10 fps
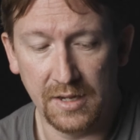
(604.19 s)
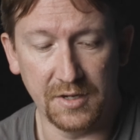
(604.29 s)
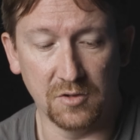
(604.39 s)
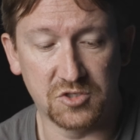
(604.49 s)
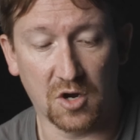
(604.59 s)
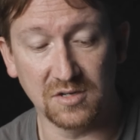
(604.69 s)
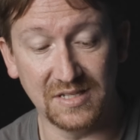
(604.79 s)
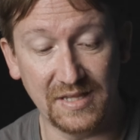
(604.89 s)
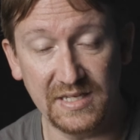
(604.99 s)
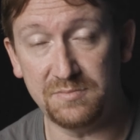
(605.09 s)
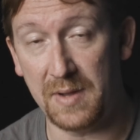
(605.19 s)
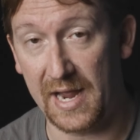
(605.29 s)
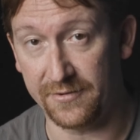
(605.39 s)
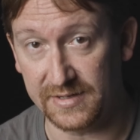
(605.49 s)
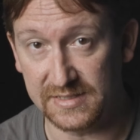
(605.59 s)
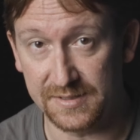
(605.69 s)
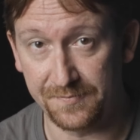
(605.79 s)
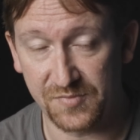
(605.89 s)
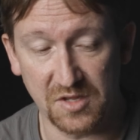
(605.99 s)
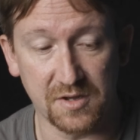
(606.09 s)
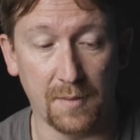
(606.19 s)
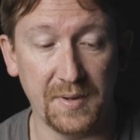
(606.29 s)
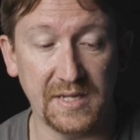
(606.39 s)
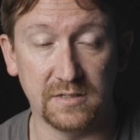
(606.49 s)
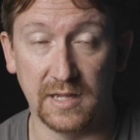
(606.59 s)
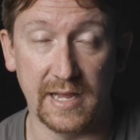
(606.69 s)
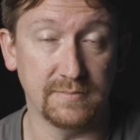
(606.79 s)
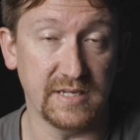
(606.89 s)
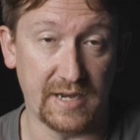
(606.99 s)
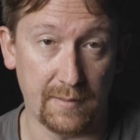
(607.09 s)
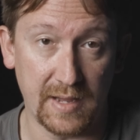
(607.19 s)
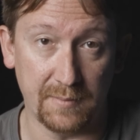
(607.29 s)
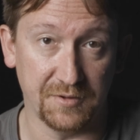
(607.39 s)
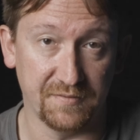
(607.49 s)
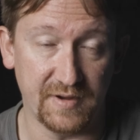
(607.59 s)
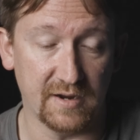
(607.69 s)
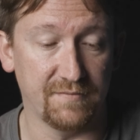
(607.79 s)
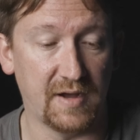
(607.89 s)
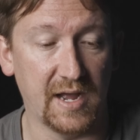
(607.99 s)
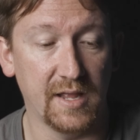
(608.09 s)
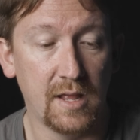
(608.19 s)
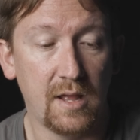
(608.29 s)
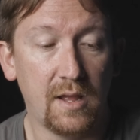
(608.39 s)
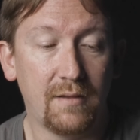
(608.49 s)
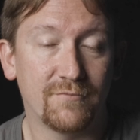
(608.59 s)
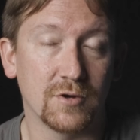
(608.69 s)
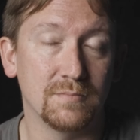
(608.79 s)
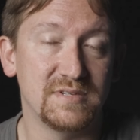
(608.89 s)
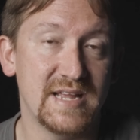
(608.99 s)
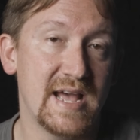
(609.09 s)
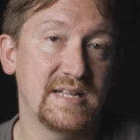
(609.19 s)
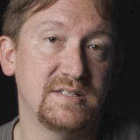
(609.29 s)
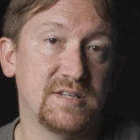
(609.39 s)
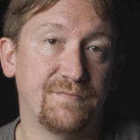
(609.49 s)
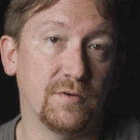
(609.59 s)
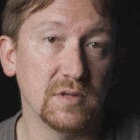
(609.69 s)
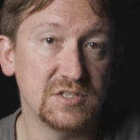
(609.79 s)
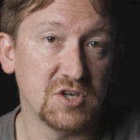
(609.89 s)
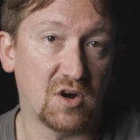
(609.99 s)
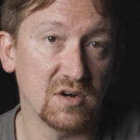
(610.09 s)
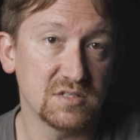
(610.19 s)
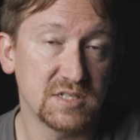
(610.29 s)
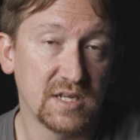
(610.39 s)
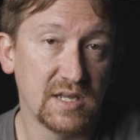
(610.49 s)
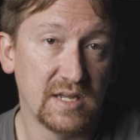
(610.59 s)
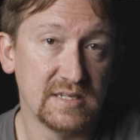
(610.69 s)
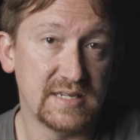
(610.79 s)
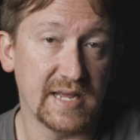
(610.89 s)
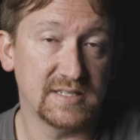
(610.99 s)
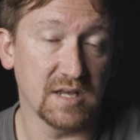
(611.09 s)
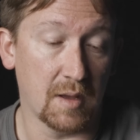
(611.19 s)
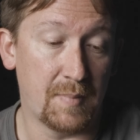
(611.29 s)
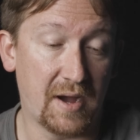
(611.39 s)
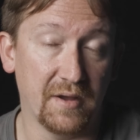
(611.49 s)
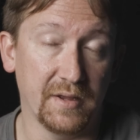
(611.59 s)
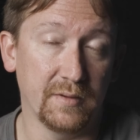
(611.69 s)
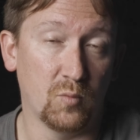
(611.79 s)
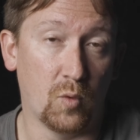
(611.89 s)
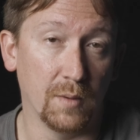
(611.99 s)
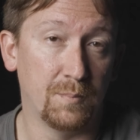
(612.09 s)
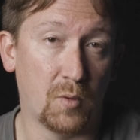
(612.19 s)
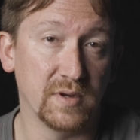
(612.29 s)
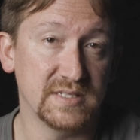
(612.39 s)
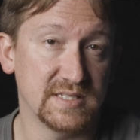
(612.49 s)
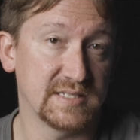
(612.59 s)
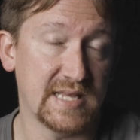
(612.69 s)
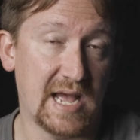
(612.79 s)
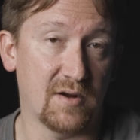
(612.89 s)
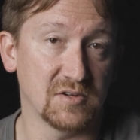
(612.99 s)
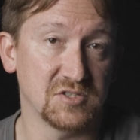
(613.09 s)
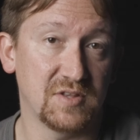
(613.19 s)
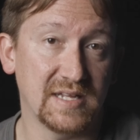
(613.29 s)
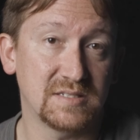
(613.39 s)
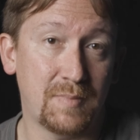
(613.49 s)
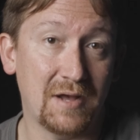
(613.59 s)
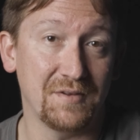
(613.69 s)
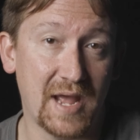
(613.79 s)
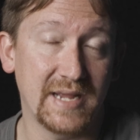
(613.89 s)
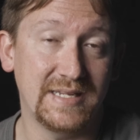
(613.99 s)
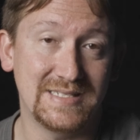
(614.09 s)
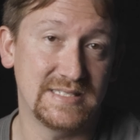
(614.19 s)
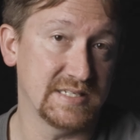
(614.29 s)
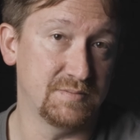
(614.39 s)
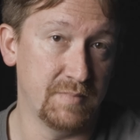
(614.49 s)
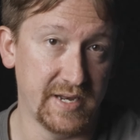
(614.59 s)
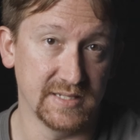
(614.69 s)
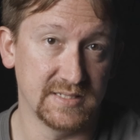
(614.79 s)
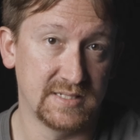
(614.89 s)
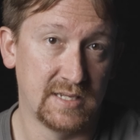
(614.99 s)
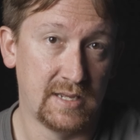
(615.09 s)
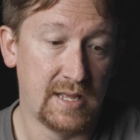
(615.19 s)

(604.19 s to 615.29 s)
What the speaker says: You know, charging these batteries, the company claims, and I'm able to verify, from dead to fully charged takes about 1.6 hours. So that's about 96 minutes.